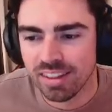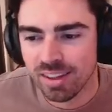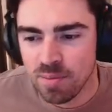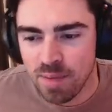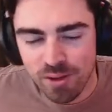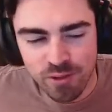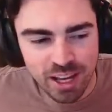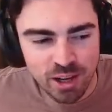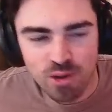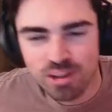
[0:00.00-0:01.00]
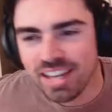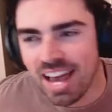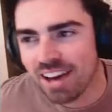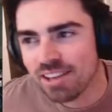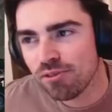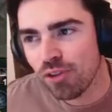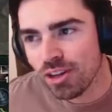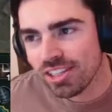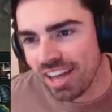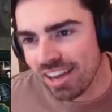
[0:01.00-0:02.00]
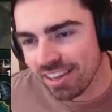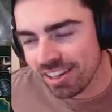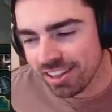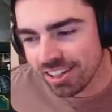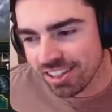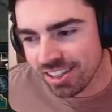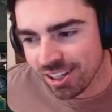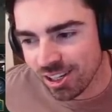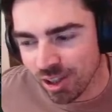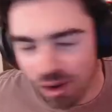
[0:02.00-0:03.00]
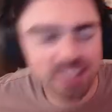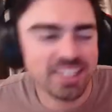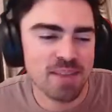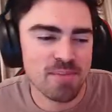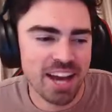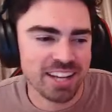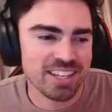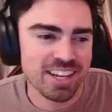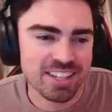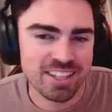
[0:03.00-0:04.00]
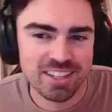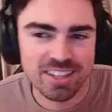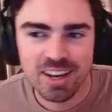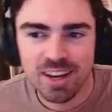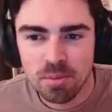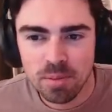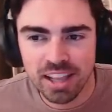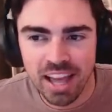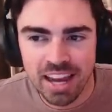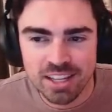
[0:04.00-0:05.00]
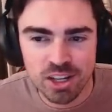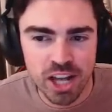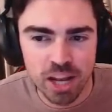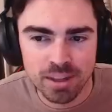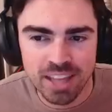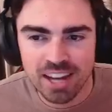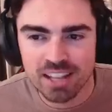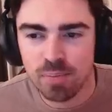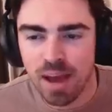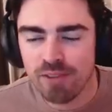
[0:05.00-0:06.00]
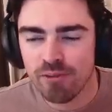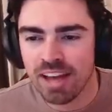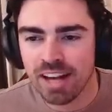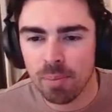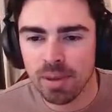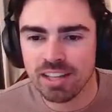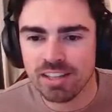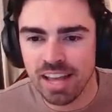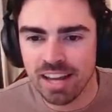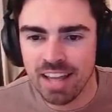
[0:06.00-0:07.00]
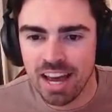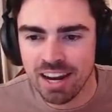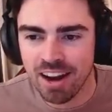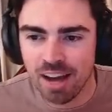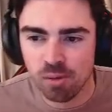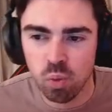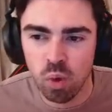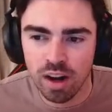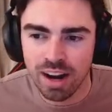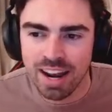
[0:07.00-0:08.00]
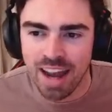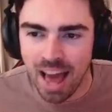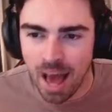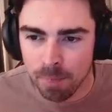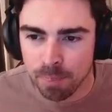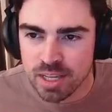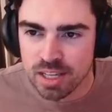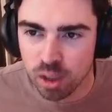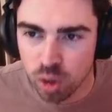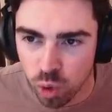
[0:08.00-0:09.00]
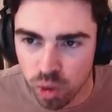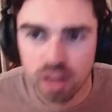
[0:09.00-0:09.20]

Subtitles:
beifeng goes down. His first death into this goddamn Nexus. But ladies and gentlemen, that is beifeng up against ZED99. What an absolute